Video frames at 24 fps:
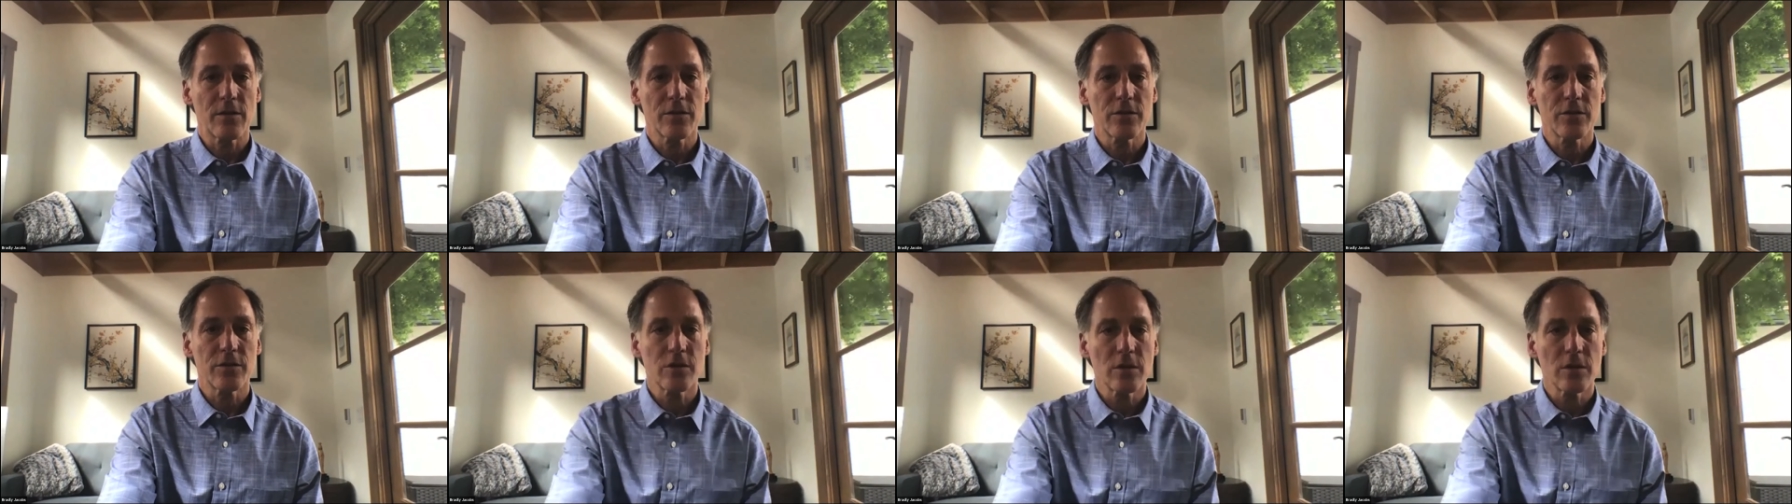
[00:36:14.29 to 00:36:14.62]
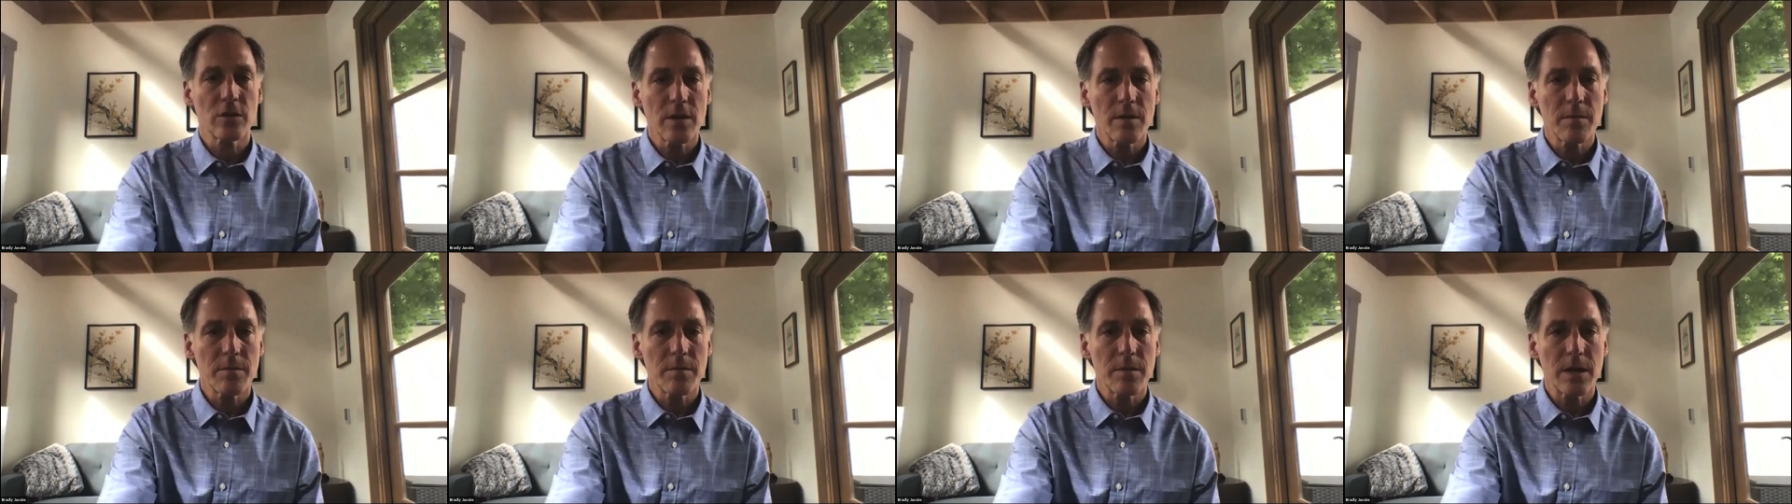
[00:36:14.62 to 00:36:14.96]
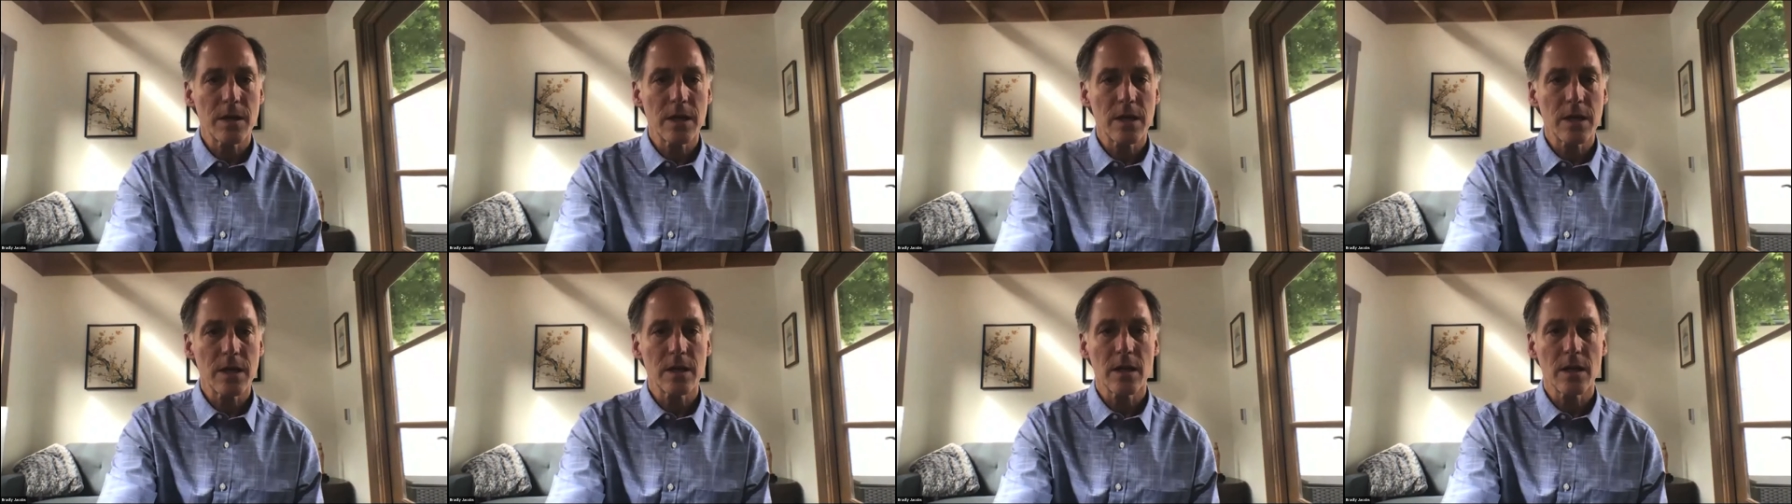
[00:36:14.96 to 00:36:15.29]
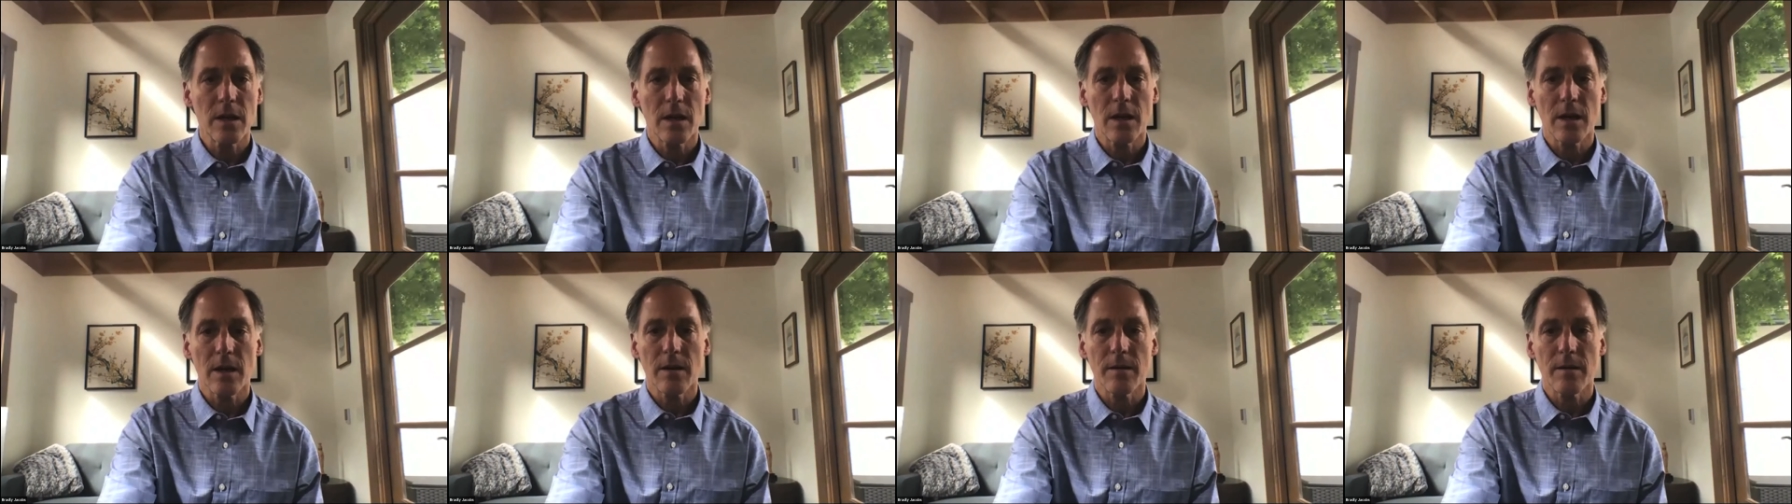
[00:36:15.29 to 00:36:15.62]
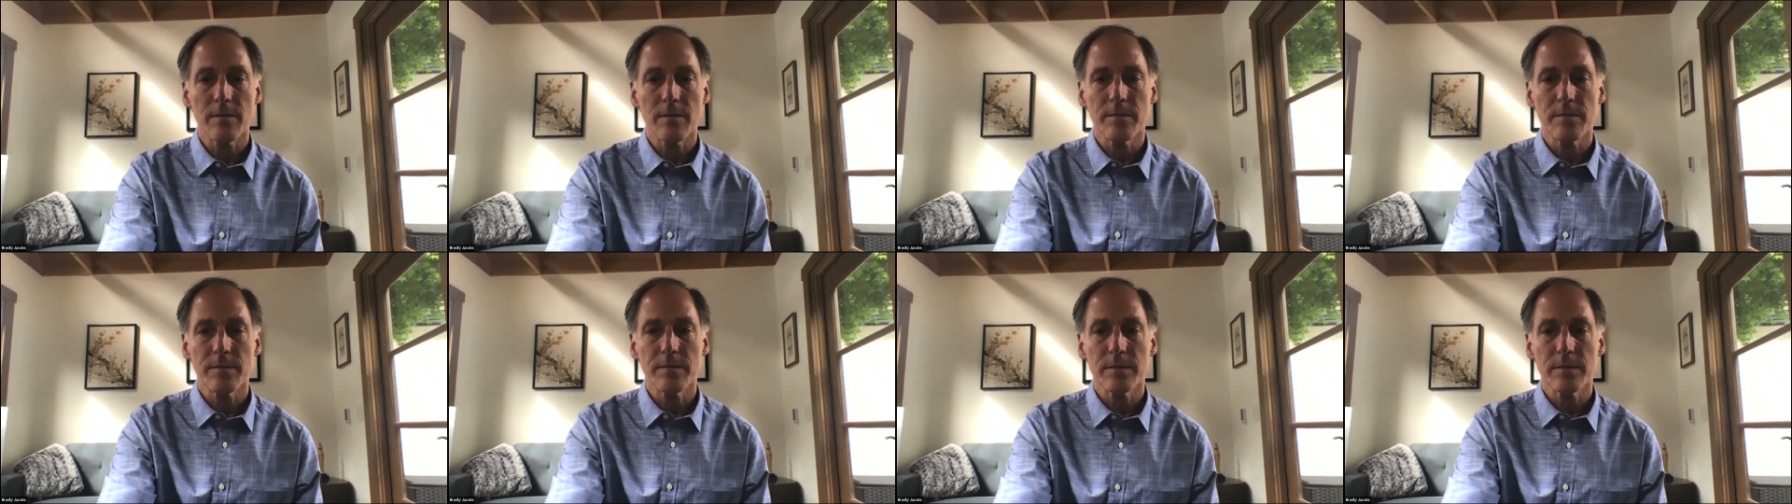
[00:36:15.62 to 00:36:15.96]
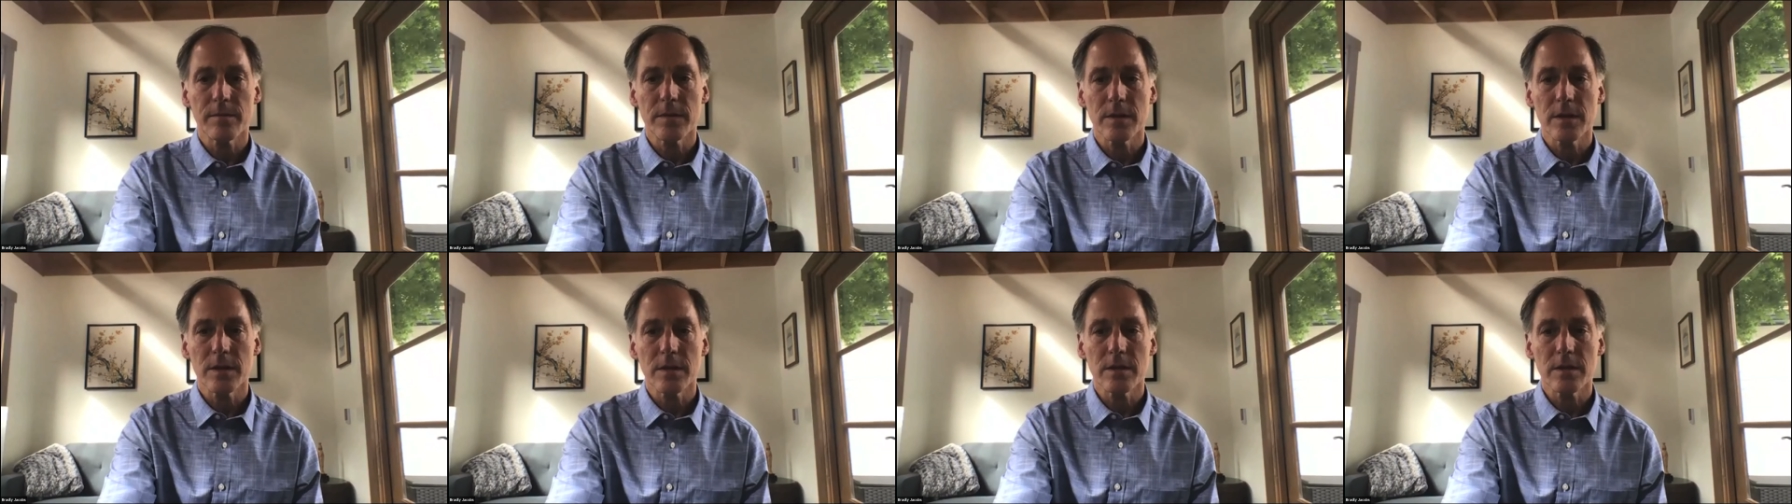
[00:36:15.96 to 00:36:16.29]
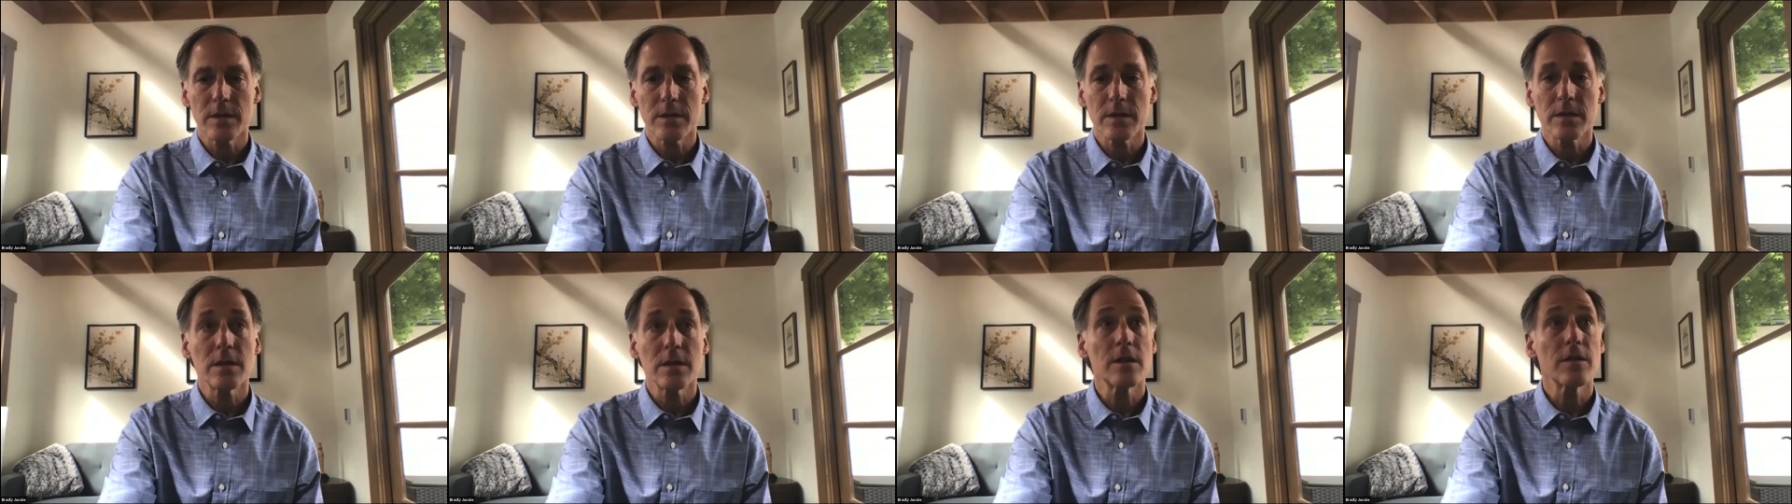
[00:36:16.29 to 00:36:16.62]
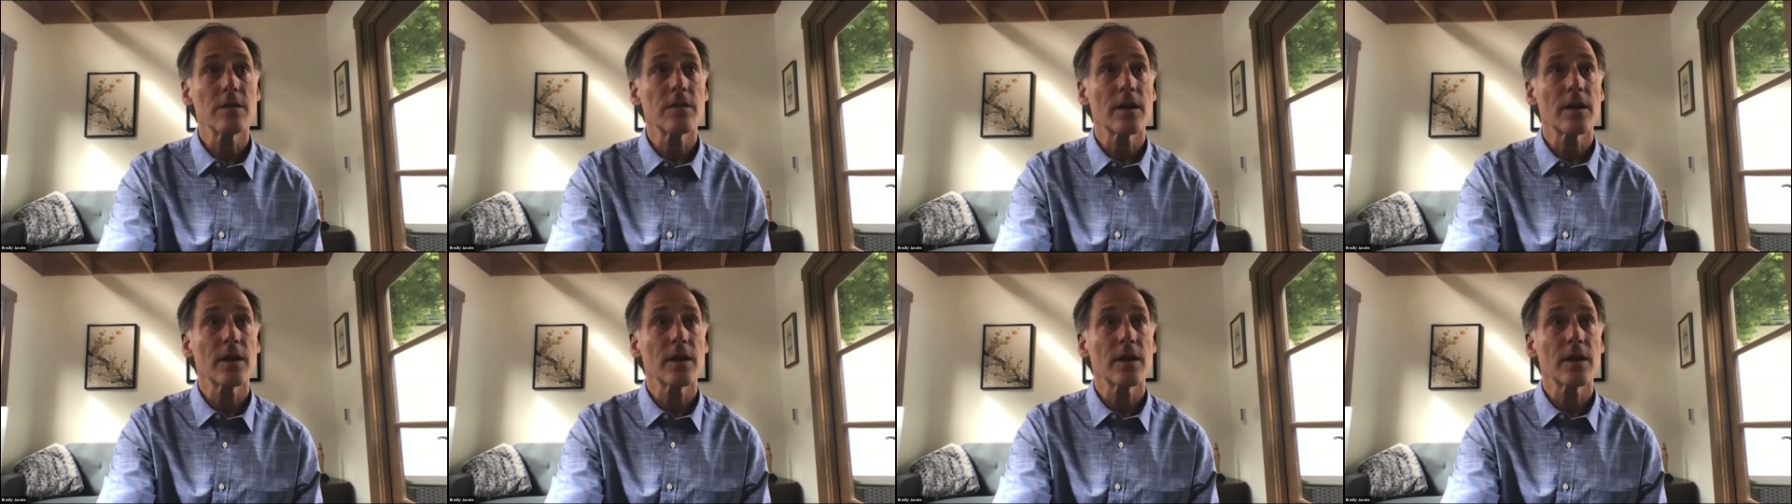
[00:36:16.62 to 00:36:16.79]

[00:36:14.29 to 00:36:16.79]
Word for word: So let me um, see if I